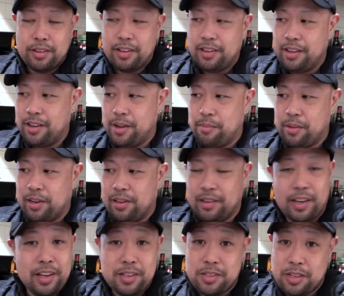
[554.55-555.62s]
I mean,
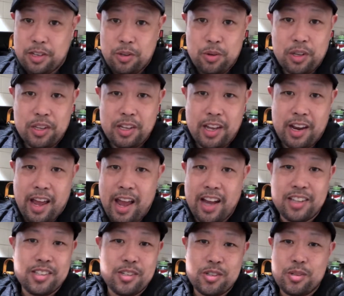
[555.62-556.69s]
like I said, you can get
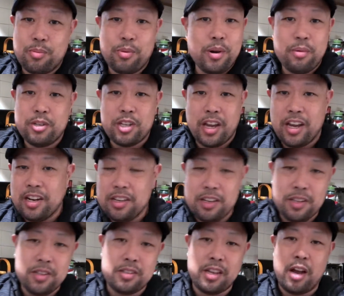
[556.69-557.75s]
access to pretty much
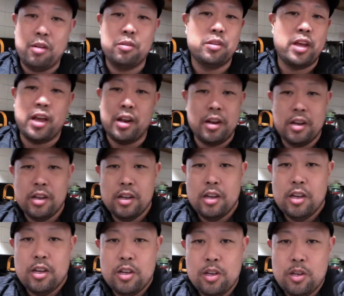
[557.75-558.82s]
any sound that
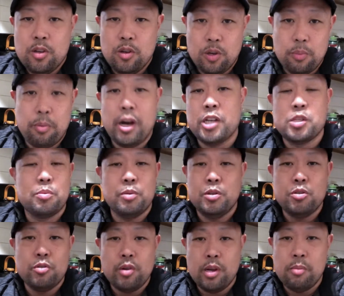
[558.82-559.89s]
you could possibly
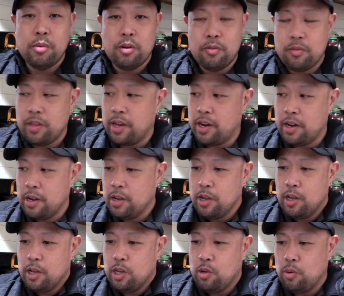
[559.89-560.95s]
dream of, that
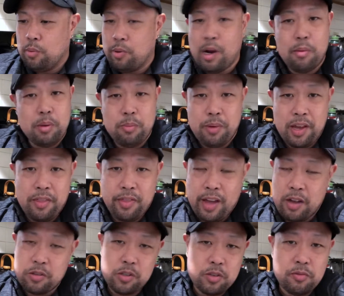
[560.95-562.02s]
you would probably pay
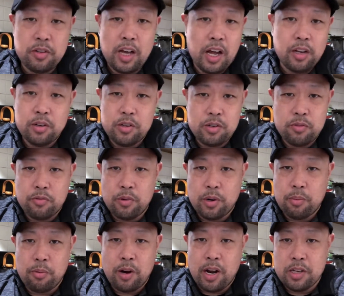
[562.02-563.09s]
thousands of dollars for a
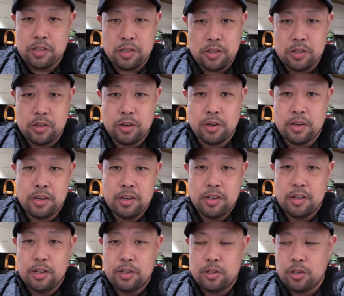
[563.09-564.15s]
processor
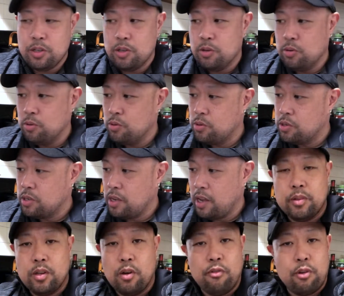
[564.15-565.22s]
to use.
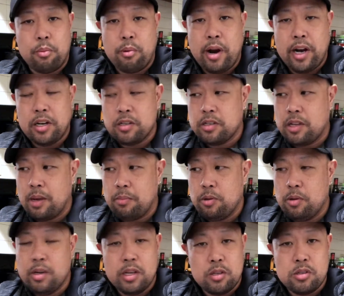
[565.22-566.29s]
For a practice amp, you
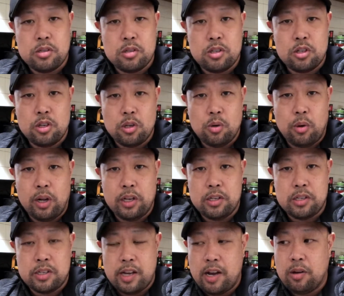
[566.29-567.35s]
get such good quality
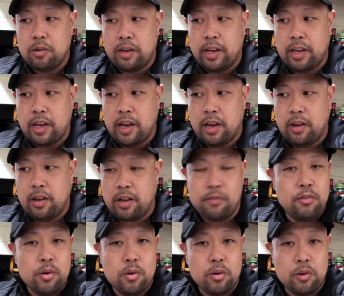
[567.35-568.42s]
sound. Like
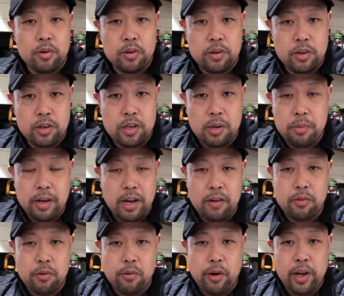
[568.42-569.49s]
if you were coming out of
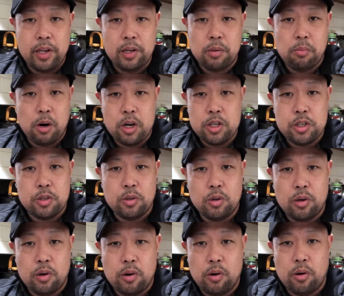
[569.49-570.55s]
a regular Marshall
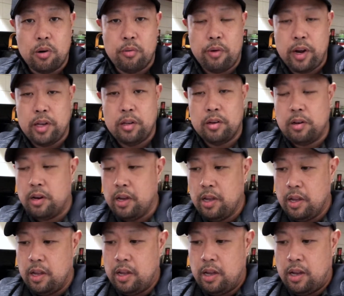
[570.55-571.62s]
or regular
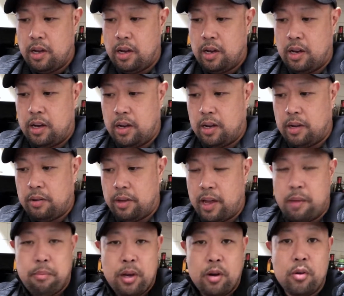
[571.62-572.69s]

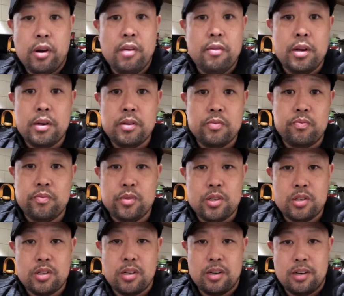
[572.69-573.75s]
Ampeg, or even
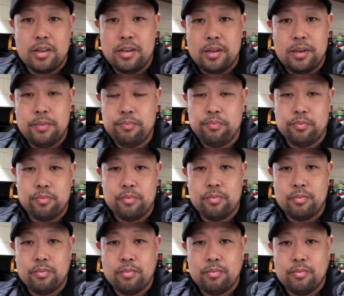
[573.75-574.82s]
just a
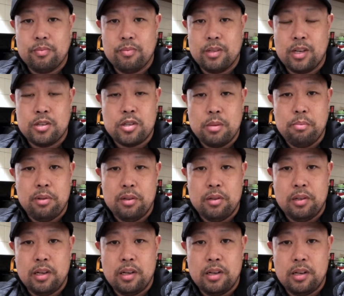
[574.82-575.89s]

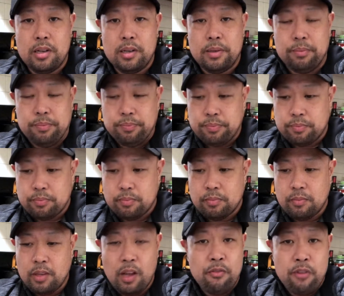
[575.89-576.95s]
simple
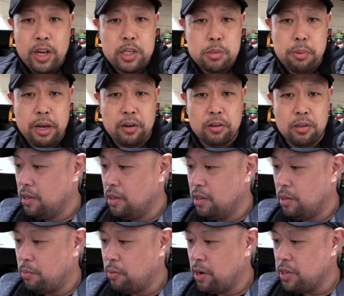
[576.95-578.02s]
effects pedal.
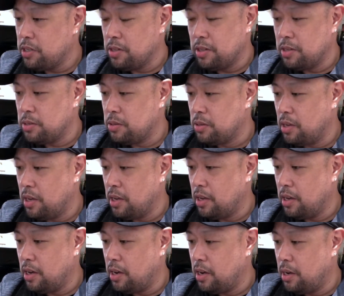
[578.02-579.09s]
The price of this thing,
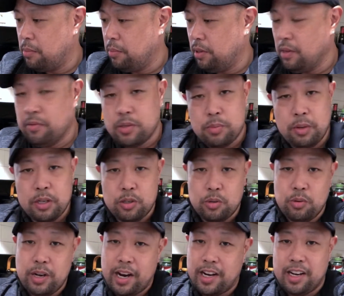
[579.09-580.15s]
I believe, is about
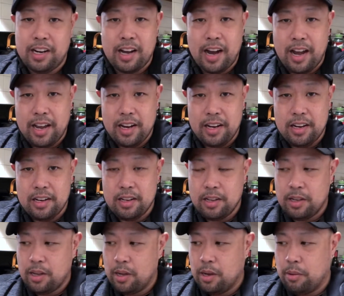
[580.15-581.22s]
$299,
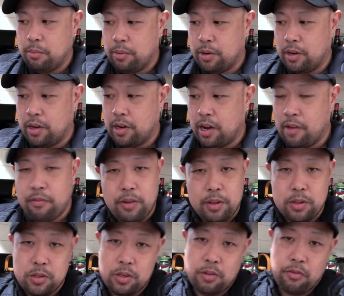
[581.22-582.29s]
but I found
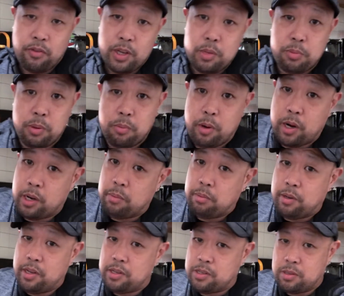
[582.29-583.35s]
this on Facebook
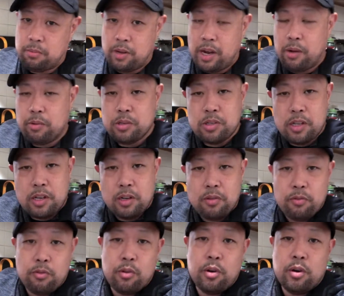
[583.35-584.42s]
Marketplace. Some guy was selling it
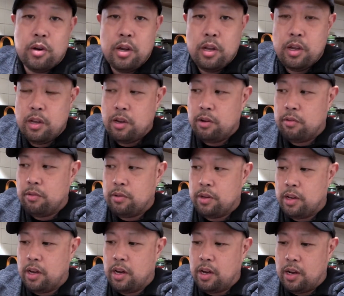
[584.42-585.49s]
for,
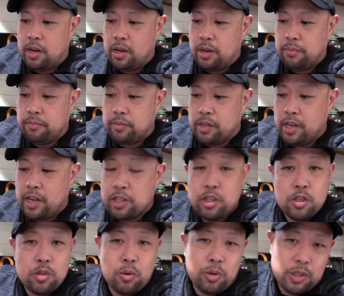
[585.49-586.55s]
he actually
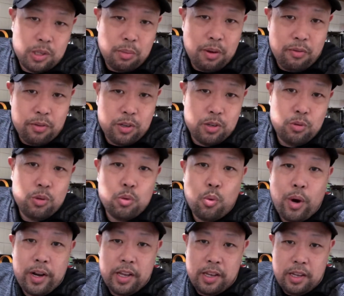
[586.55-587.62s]
sold it to me for
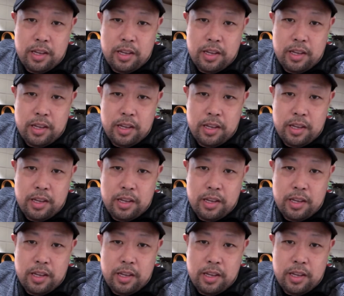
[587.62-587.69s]
$220,